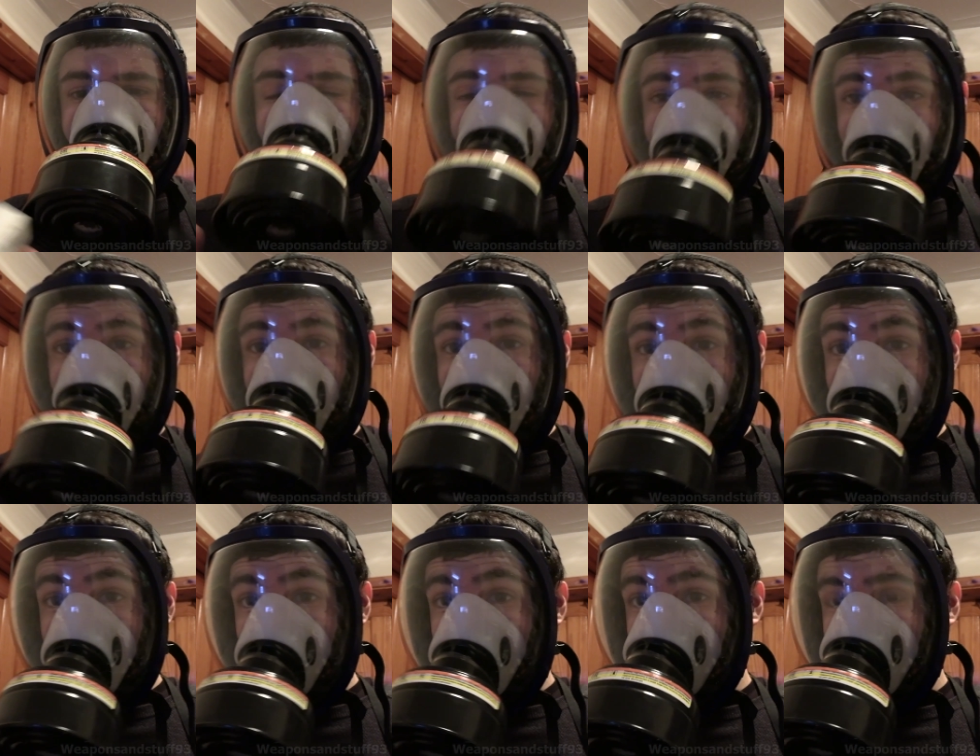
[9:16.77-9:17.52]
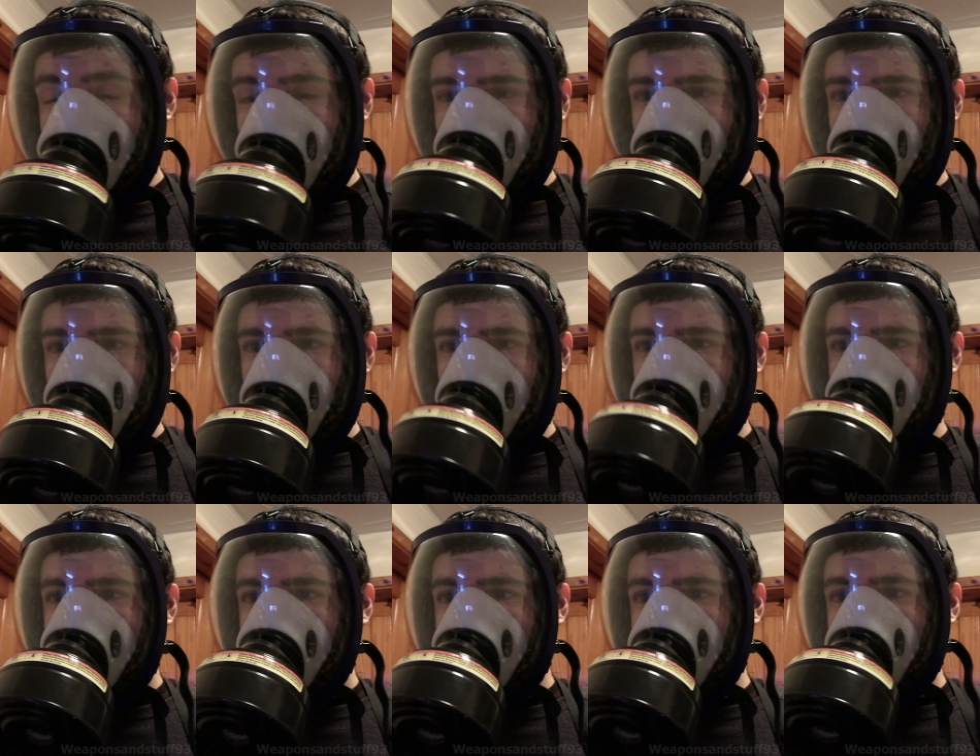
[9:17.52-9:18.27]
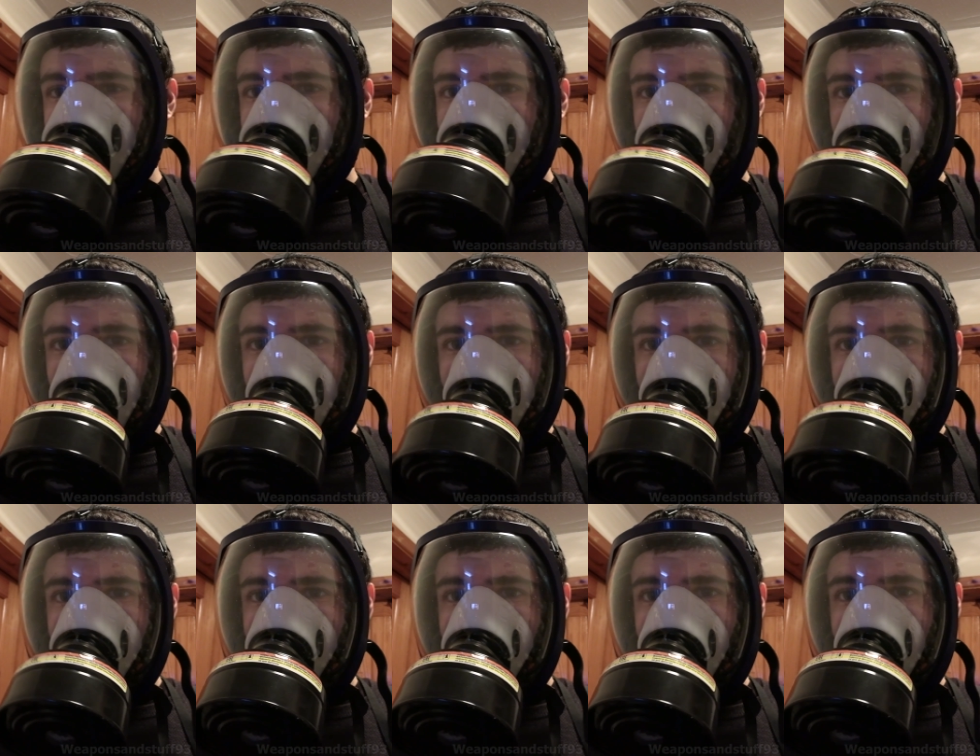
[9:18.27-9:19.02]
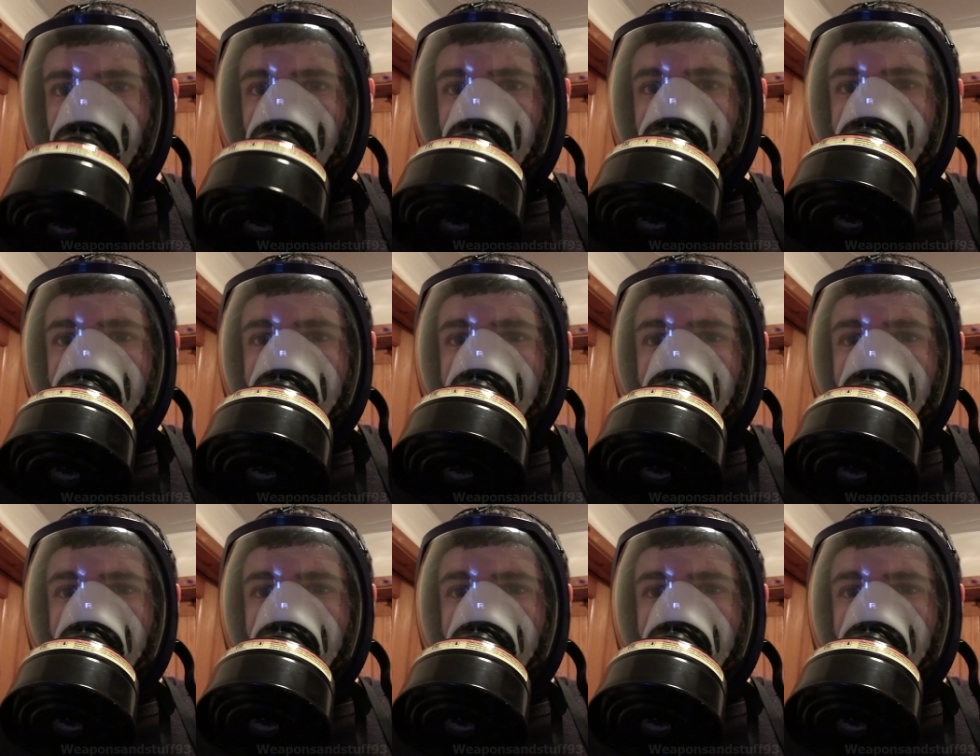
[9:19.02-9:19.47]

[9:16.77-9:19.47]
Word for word: So there's a very simple way you can do it with rubbing alcohol.